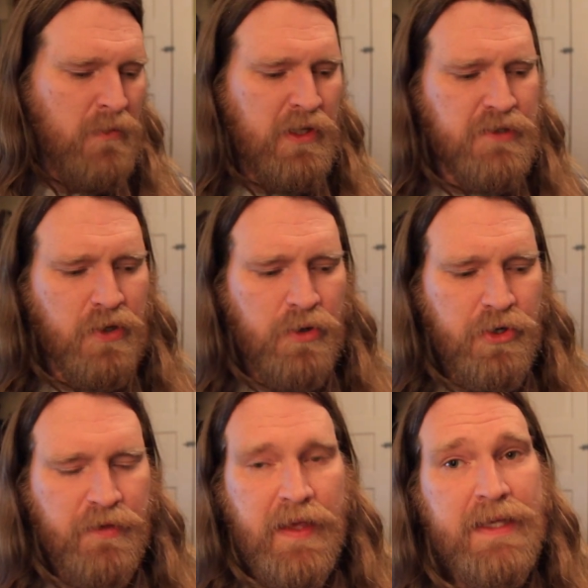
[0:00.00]
And so
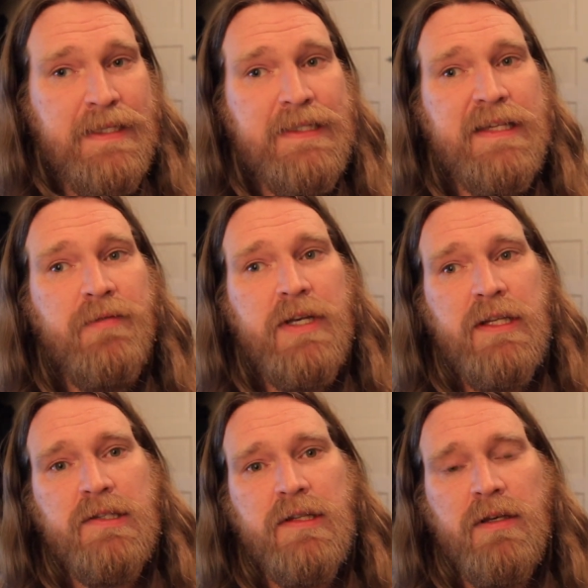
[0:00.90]
during the
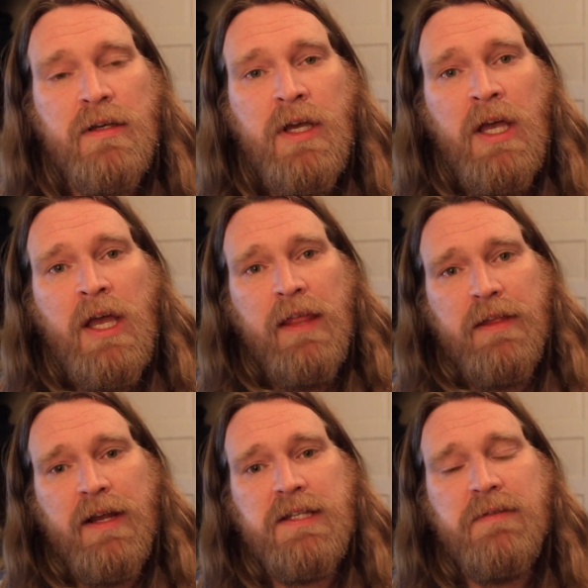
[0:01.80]
1870s, the
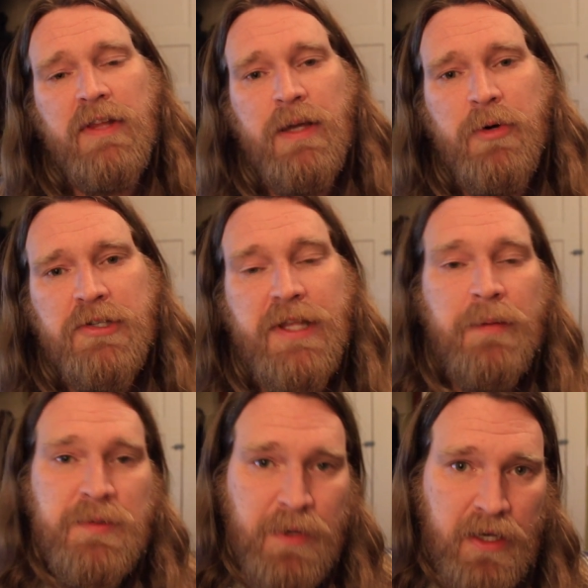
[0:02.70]
Knights of Labor
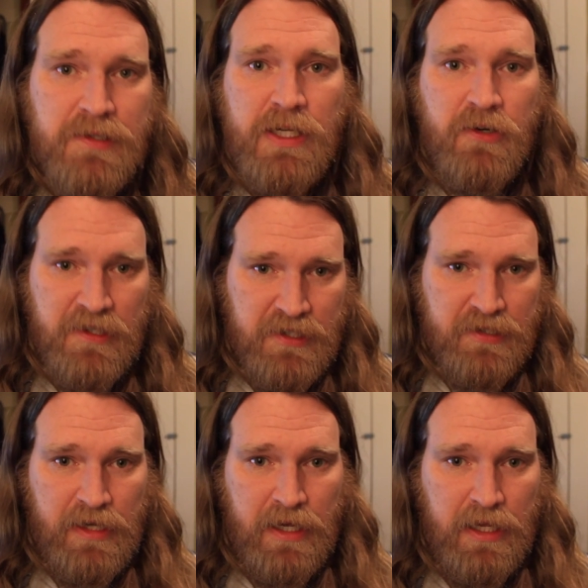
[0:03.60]
stops being a secret
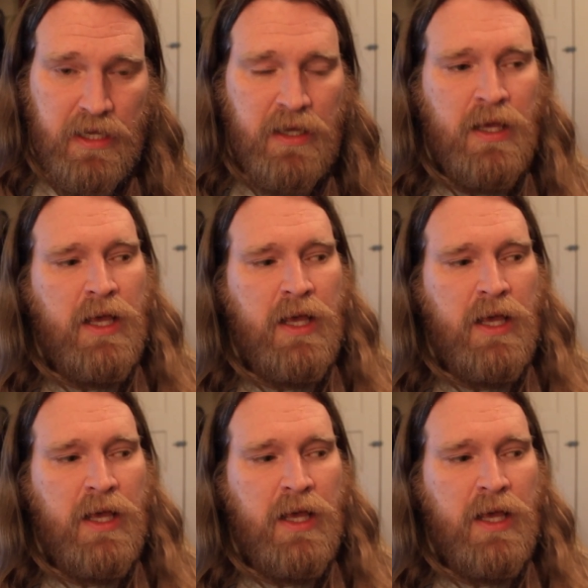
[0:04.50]
society,